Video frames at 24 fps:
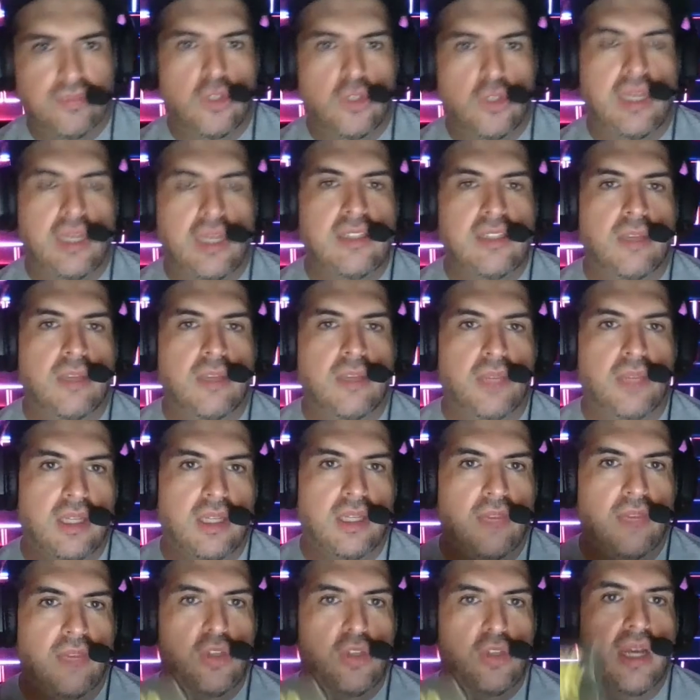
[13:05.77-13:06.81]
that's something.
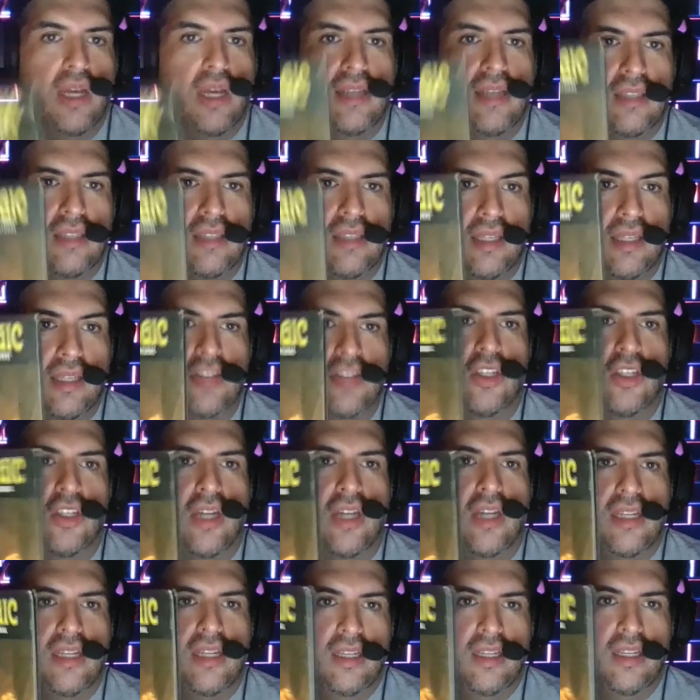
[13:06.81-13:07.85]
If you guys think that's a good
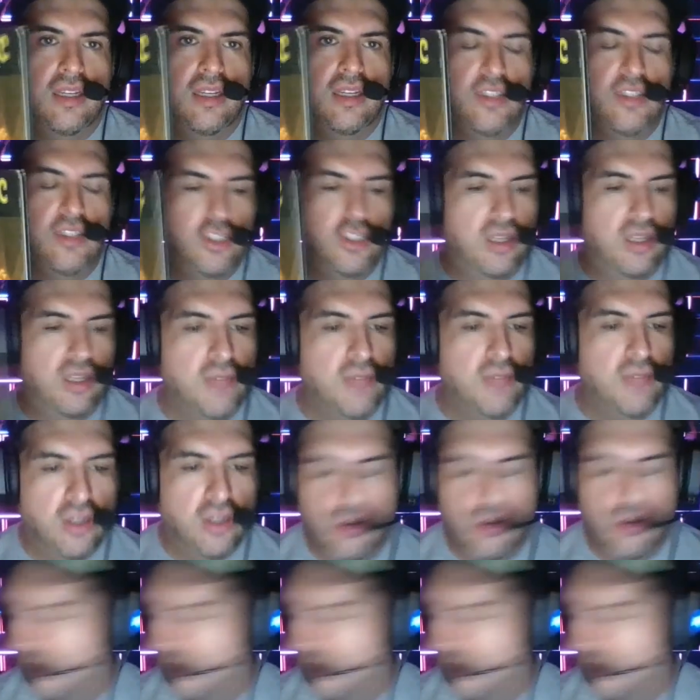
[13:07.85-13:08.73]
idea, you can let me know.